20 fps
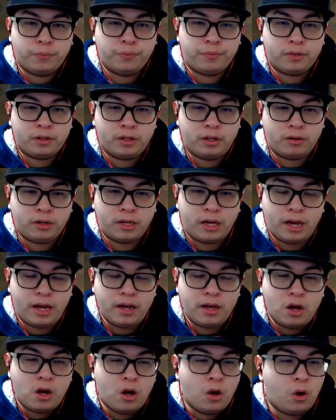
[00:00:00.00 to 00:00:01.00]
Okay?
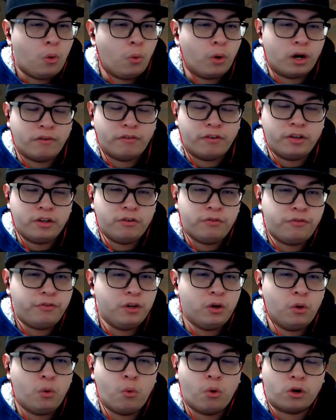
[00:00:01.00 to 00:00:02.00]
Whatever you
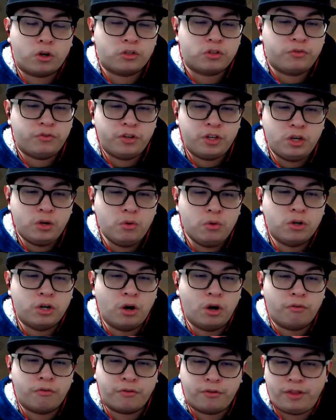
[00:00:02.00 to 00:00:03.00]
feel works for you,
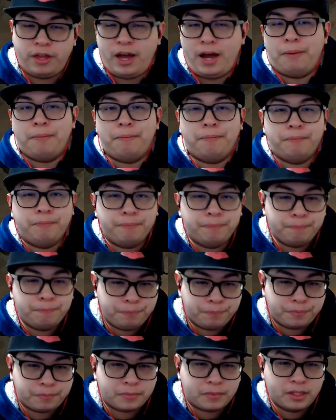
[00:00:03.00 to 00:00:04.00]
go for that.
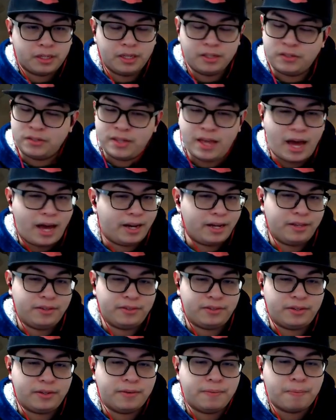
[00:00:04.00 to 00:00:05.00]
It's that
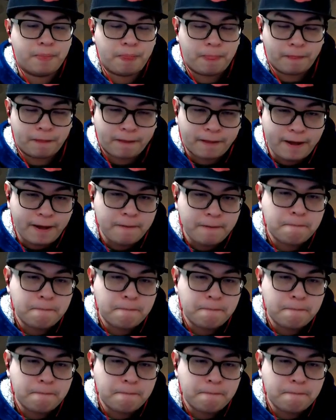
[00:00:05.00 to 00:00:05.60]
easy. Okay?